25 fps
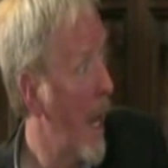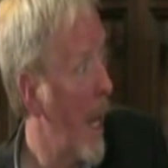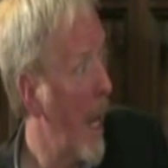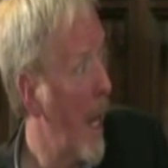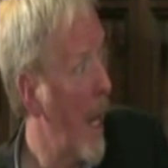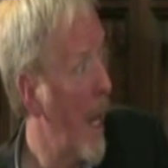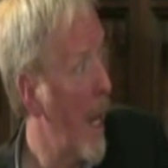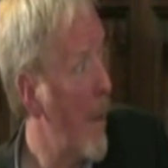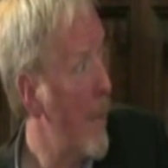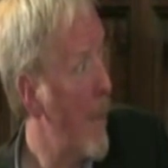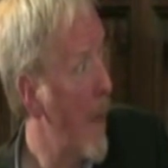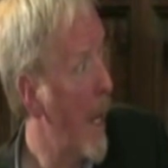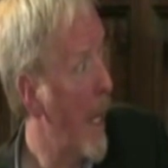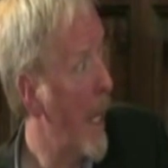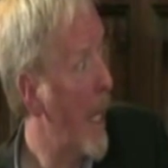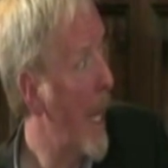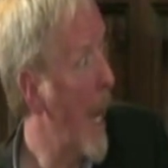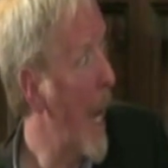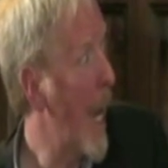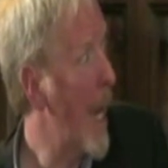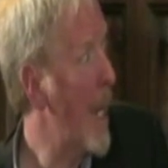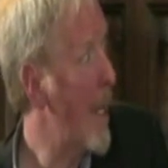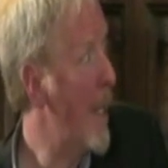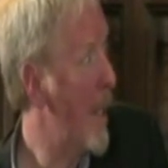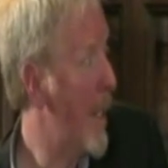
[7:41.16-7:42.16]
Um,
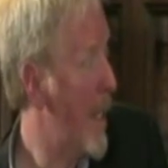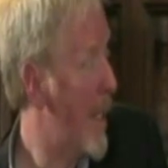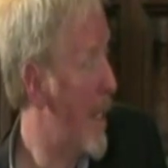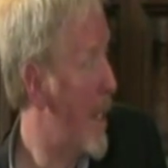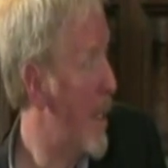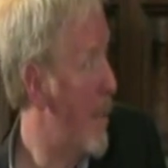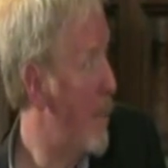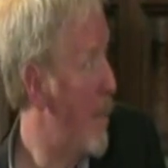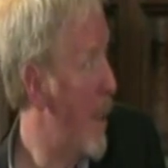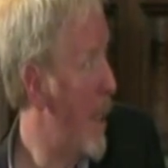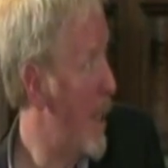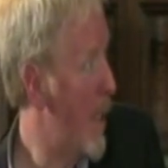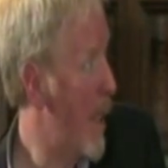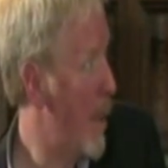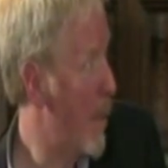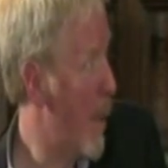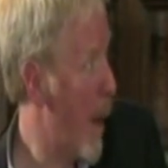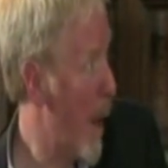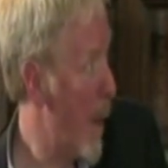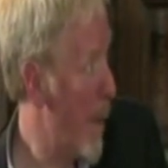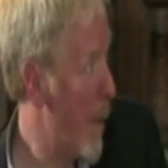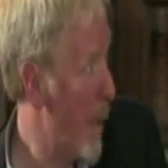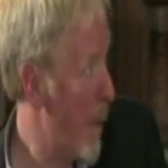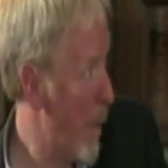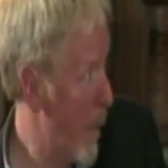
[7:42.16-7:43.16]
again, this is a busy
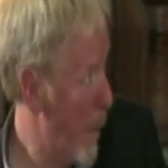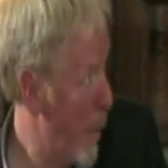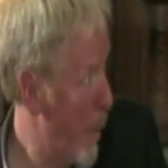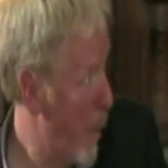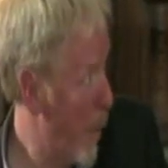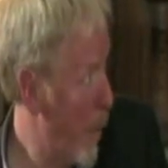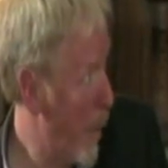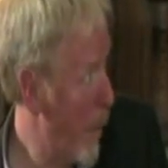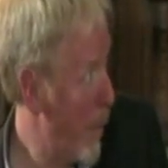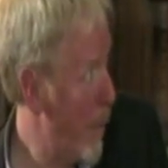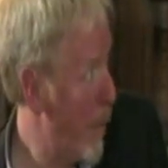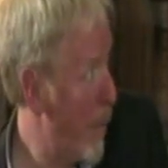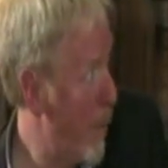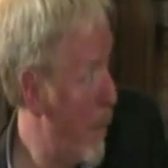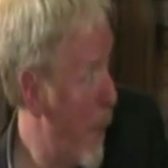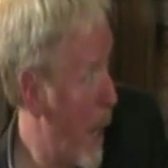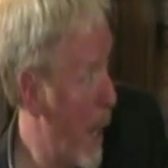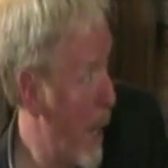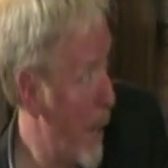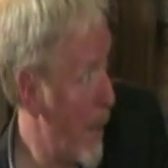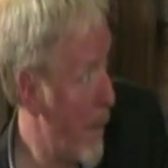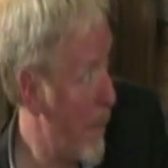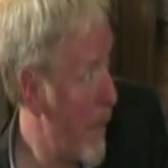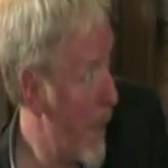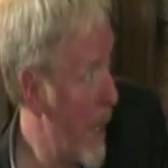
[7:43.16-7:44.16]
one. The important
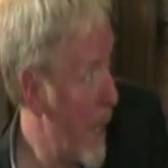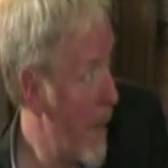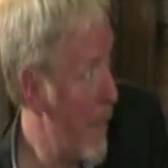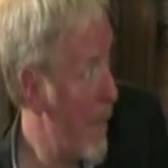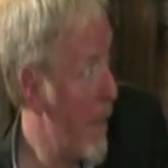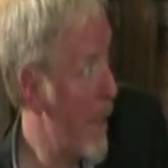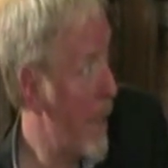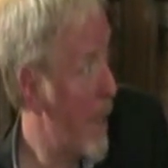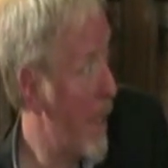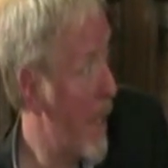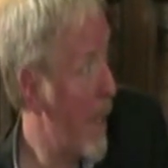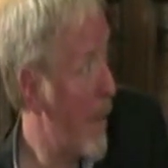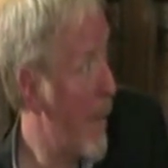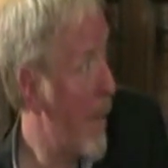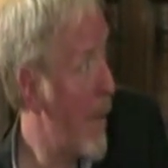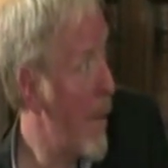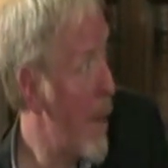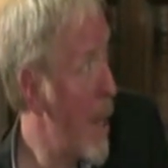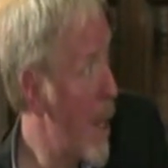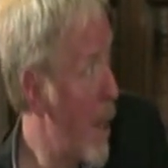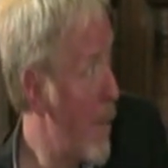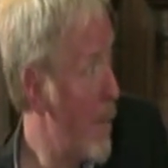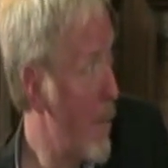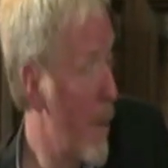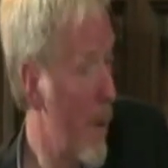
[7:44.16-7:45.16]
part of there is there are
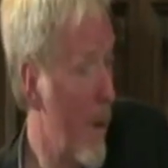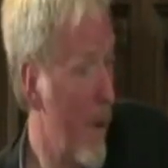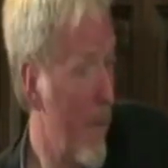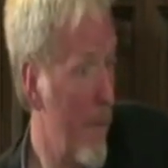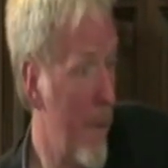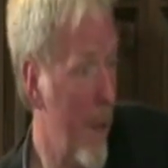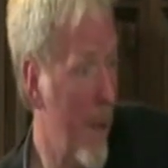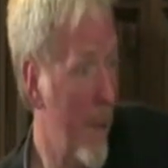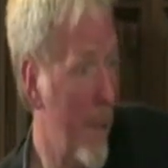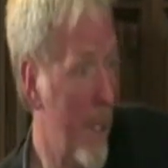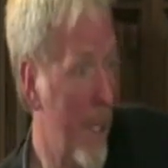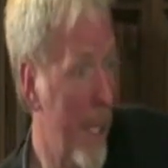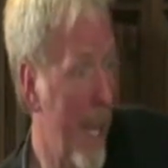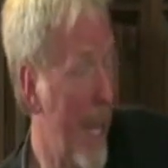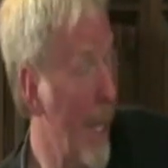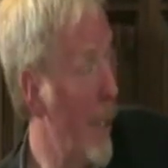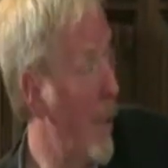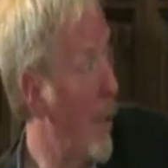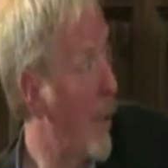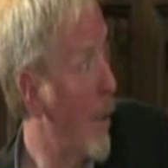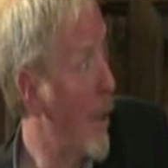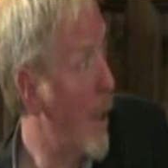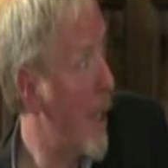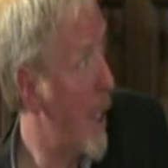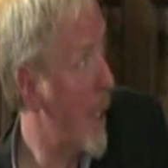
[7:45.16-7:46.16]
a number of those
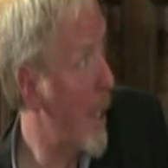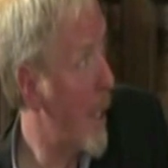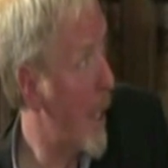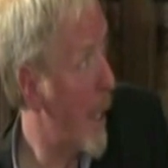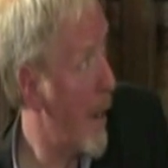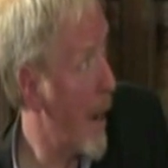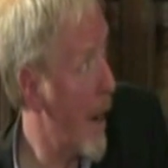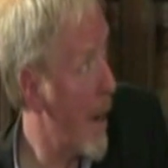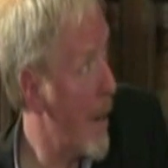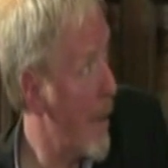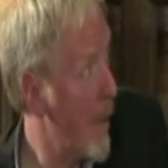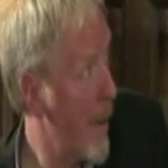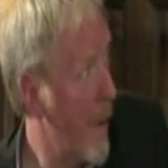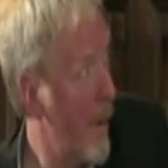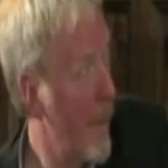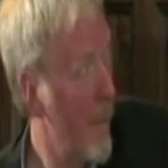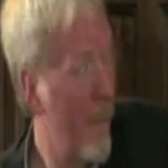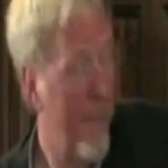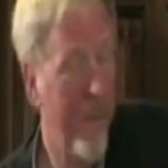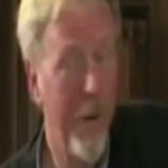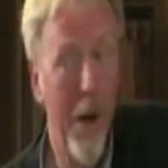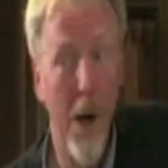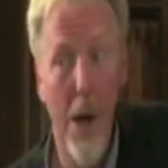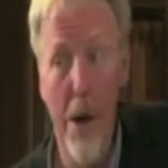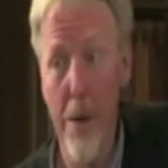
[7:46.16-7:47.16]
technologies that are at the
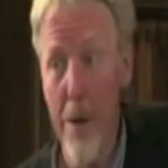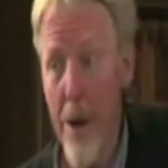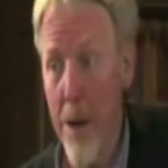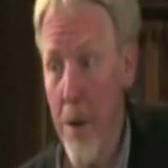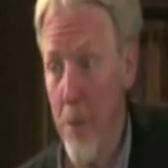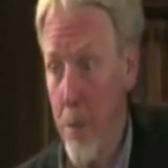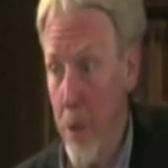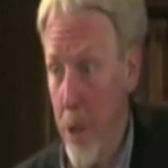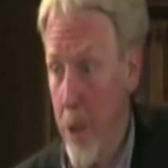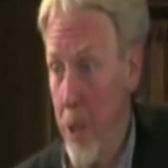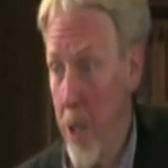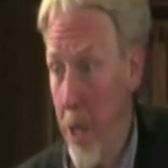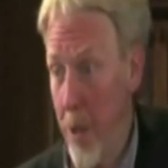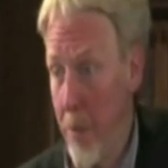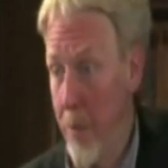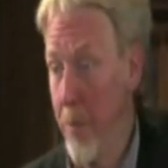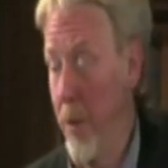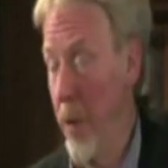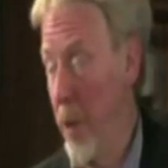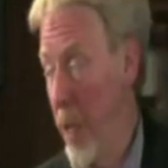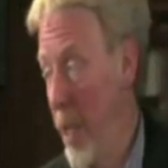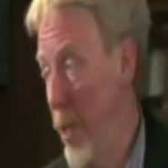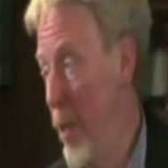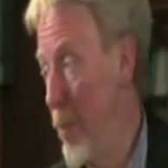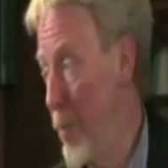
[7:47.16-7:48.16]
far end which are
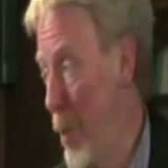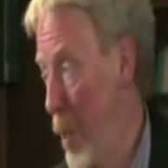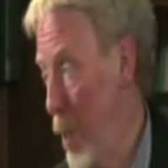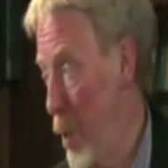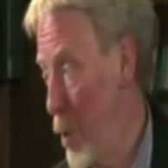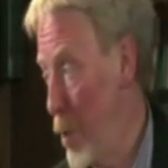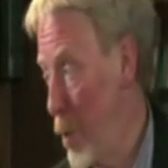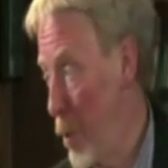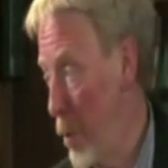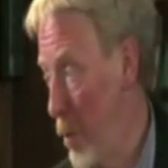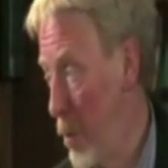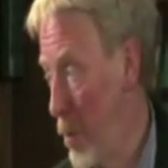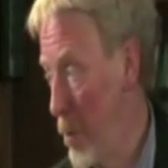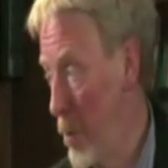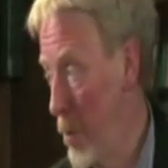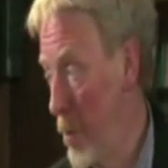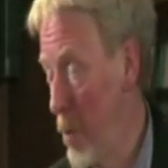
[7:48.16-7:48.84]
fully commercial.